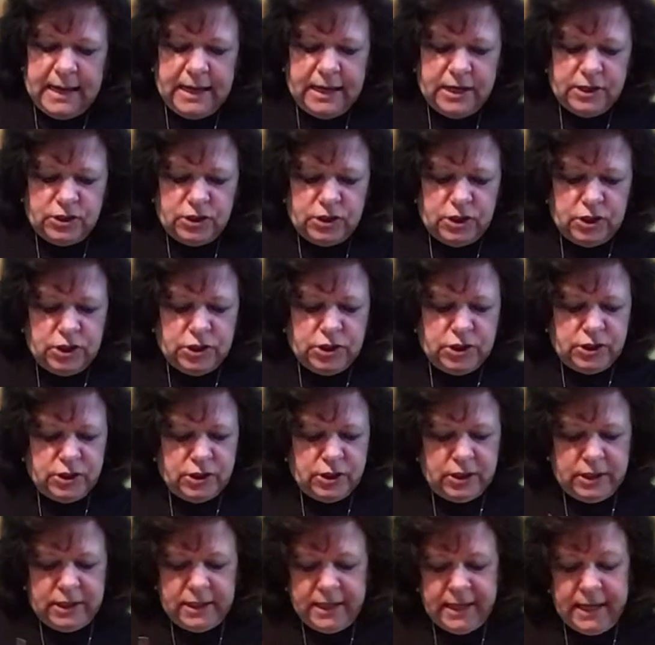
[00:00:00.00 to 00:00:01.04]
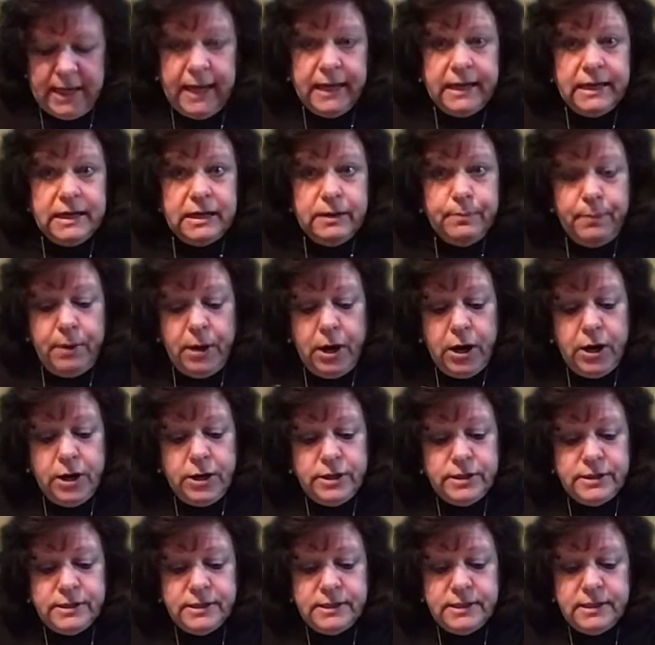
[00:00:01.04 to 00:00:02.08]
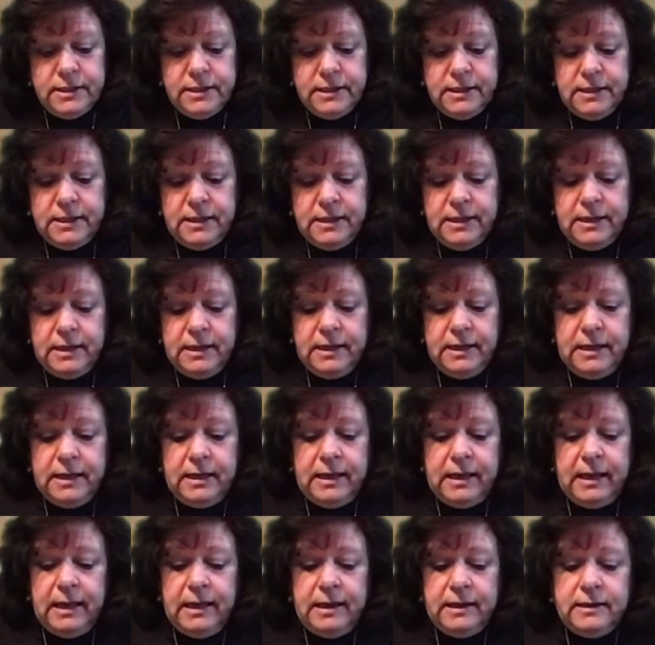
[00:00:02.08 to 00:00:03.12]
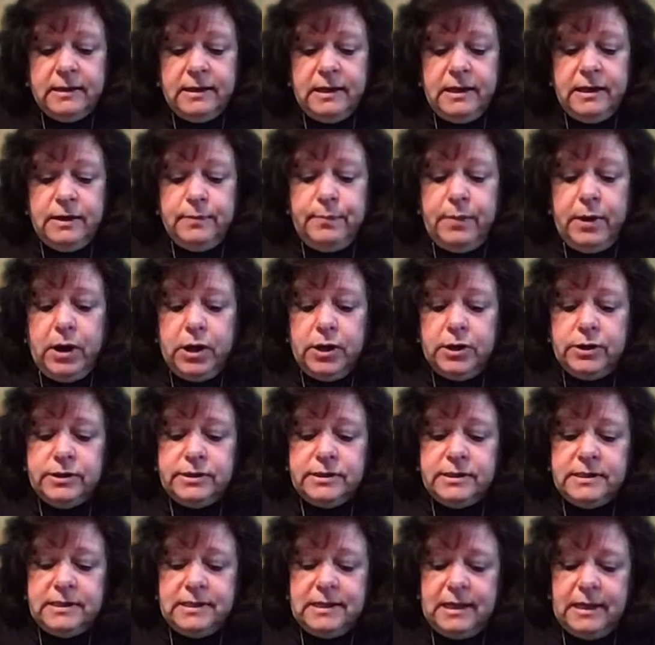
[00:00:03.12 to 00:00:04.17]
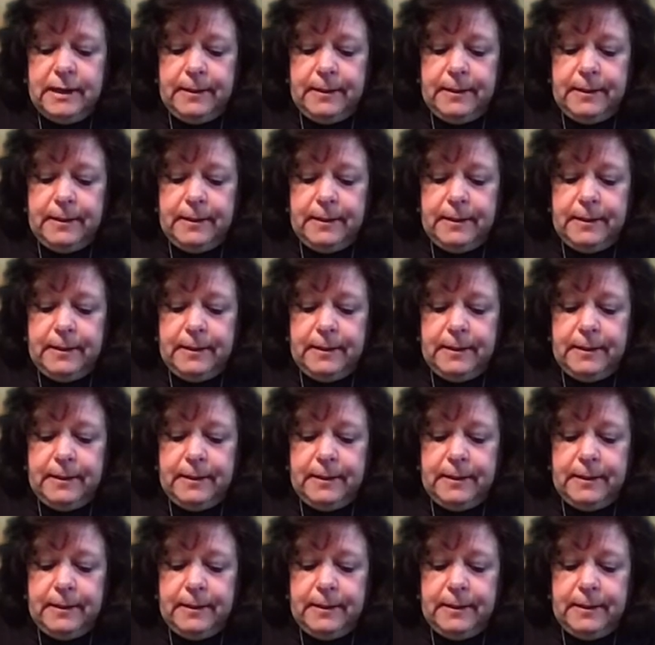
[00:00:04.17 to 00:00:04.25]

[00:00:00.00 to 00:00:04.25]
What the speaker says: So you're just going to cut it apart and cut apart.